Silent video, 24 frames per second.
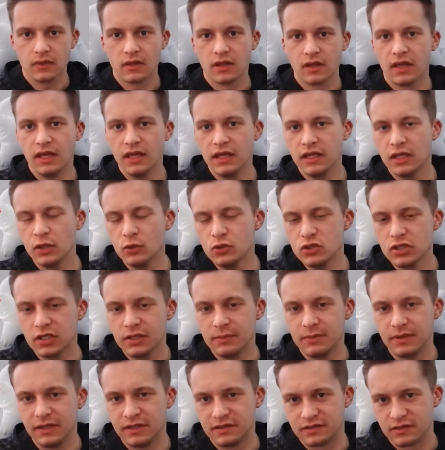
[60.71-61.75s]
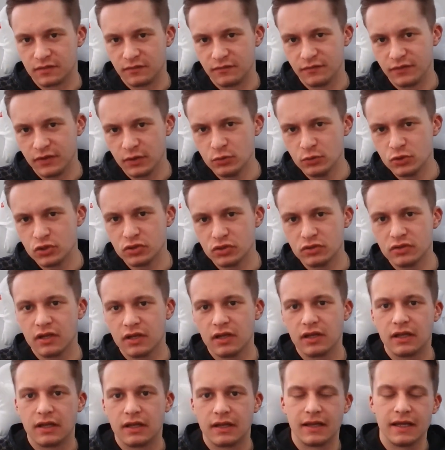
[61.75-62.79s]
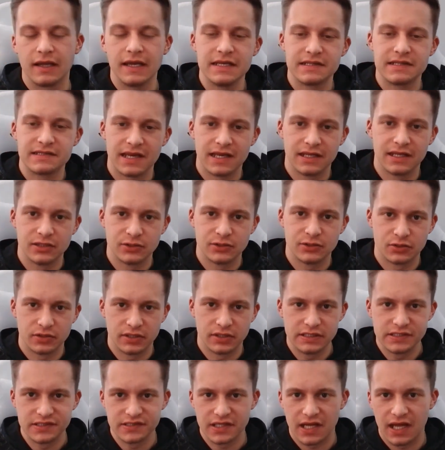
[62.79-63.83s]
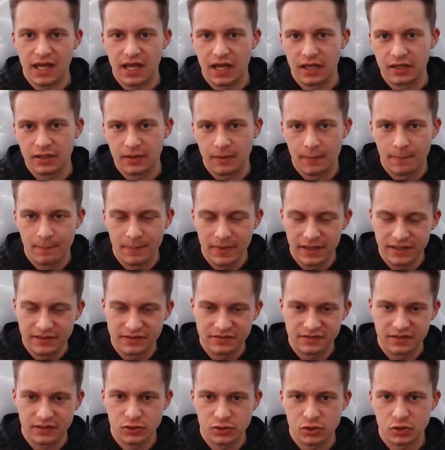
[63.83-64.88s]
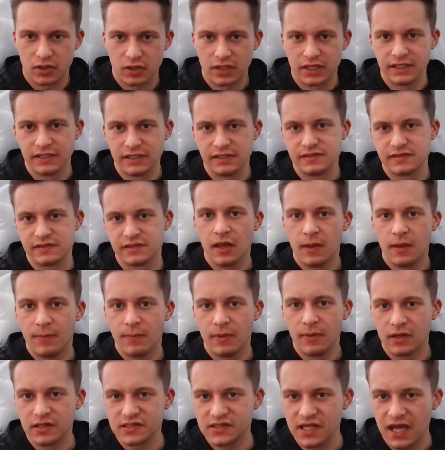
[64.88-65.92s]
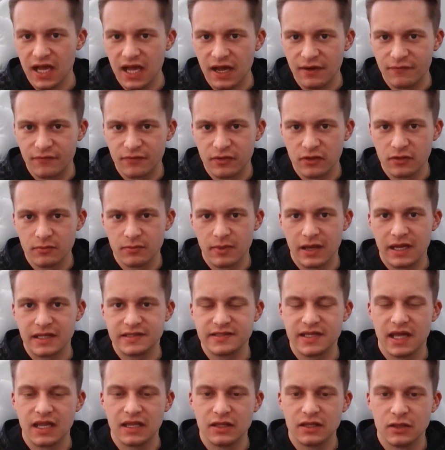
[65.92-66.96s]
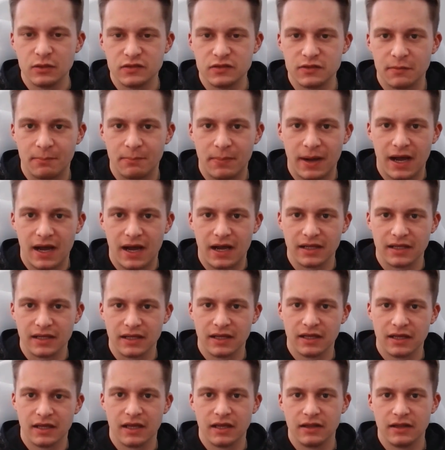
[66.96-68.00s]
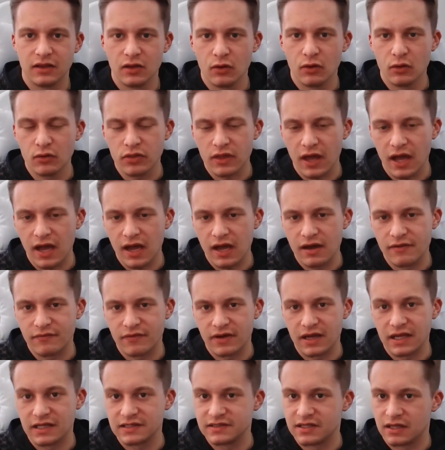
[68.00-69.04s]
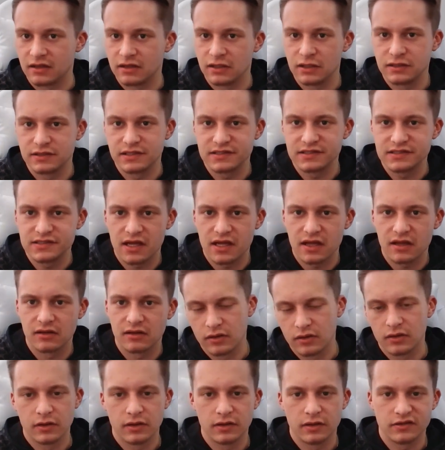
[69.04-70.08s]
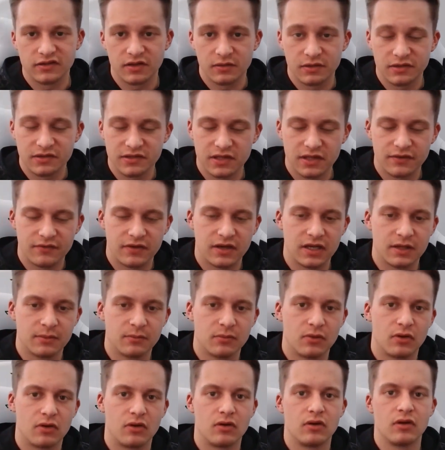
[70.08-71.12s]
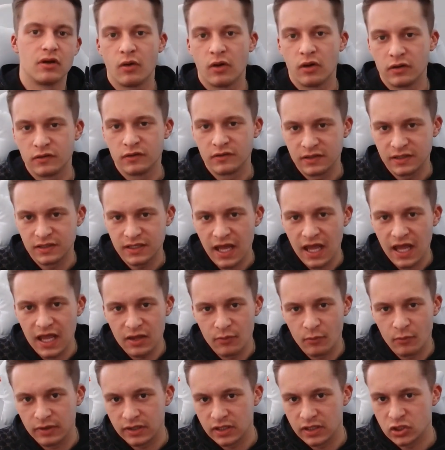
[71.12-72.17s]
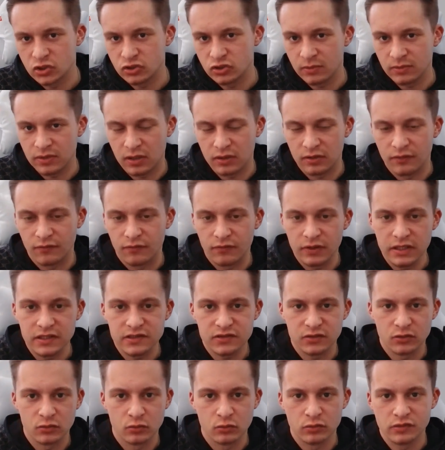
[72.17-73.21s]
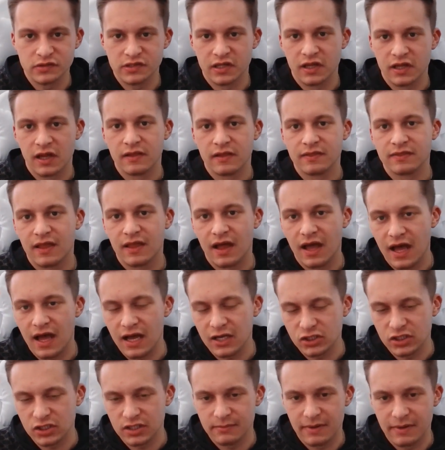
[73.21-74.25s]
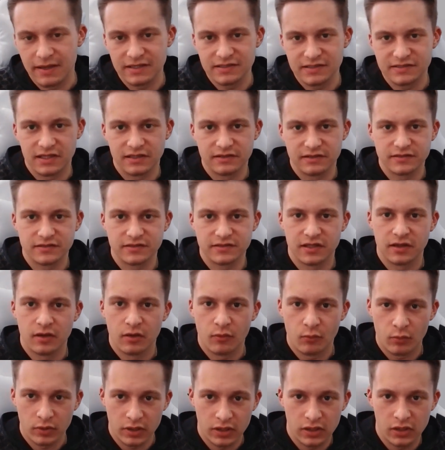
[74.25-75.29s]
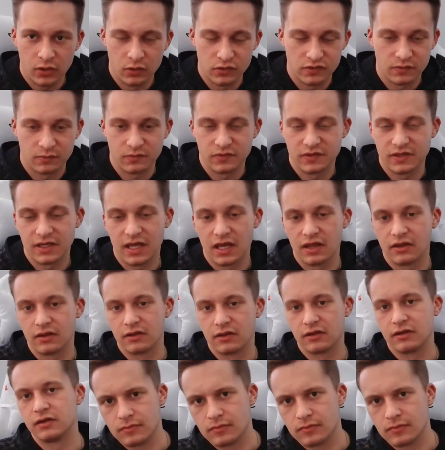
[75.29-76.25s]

It usually means confusion, late entries, and missed trades. Because half of them are telling you to buy, the other half are telling you to sell. So instead of adding more, today we're going to strip down the three tools that actually make sense when you use them together.